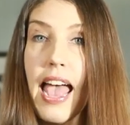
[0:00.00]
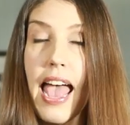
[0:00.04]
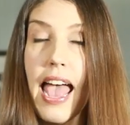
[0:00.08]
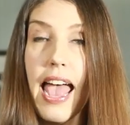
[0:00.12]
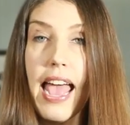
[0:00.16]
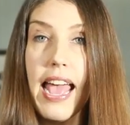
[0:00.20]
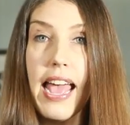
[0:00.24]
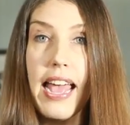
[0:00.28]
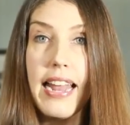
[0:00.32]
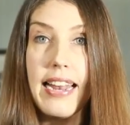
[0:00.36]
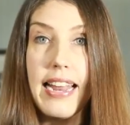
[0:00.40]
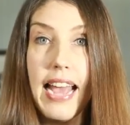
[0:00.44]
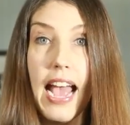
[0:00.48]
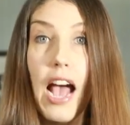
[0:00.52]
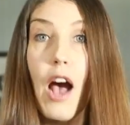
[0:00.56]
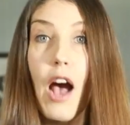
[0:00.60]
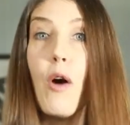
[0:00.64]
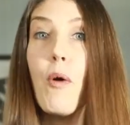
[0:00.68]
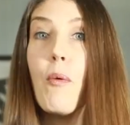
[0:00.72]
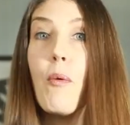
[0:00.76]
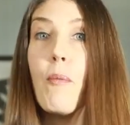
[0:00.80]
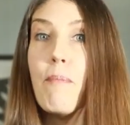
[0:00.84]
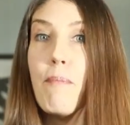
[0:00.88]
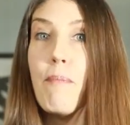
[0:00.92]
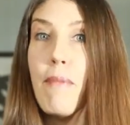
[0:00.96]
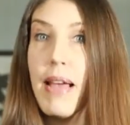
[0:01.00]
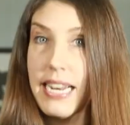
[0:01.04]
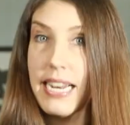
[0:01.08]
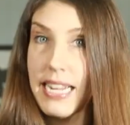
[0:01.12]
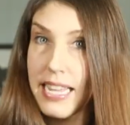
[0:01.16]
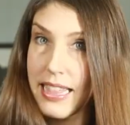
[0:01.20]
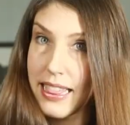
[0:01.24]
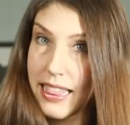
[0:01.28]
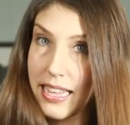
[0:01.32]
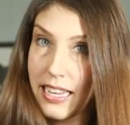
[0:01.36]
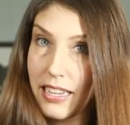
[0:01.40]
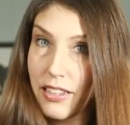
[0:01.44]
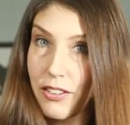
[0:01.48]
and how
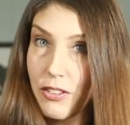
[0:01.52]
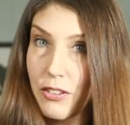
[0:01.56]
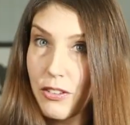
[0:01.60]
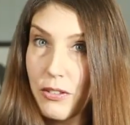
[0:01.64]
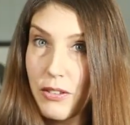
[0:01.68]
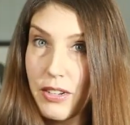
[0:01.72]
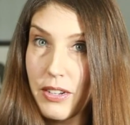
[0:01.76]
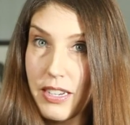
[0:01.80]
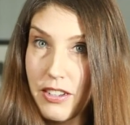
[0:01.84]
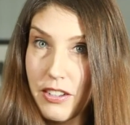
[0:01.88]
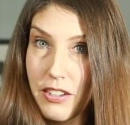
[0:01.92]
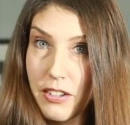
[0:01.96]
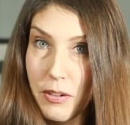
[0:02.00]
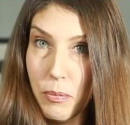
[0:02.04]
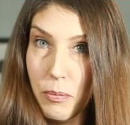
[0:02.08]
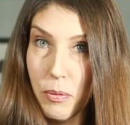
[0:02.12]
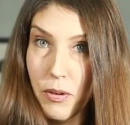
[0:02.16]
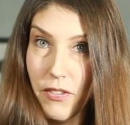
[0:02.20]
many things you need to